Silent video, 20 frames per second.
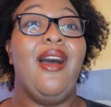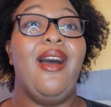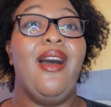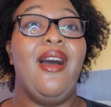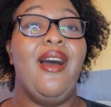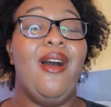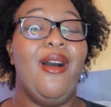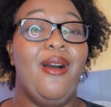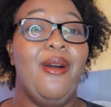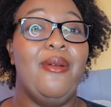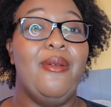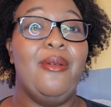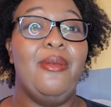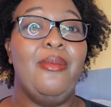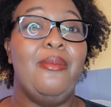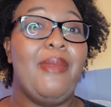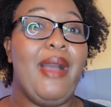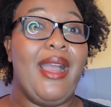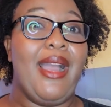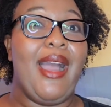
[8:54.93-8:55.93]
oh
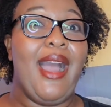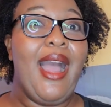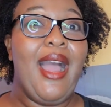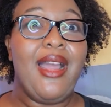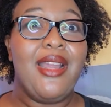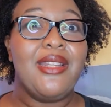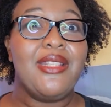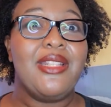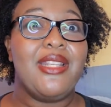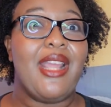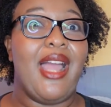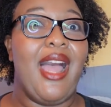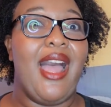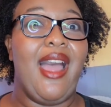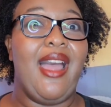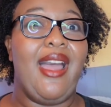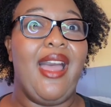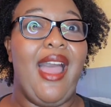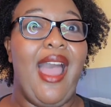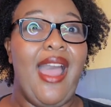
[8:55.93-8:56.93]
my gosh,
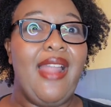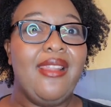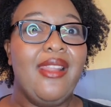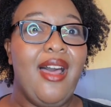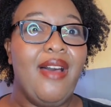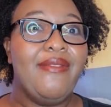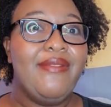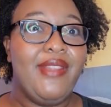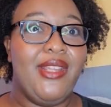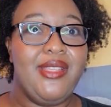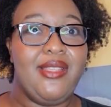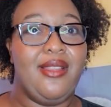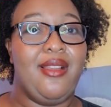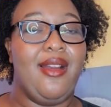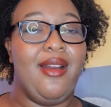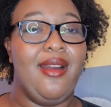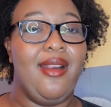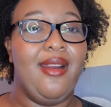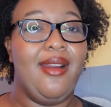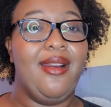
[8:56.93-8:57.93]
I love this
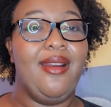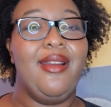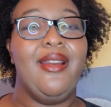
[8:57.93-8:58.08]
car.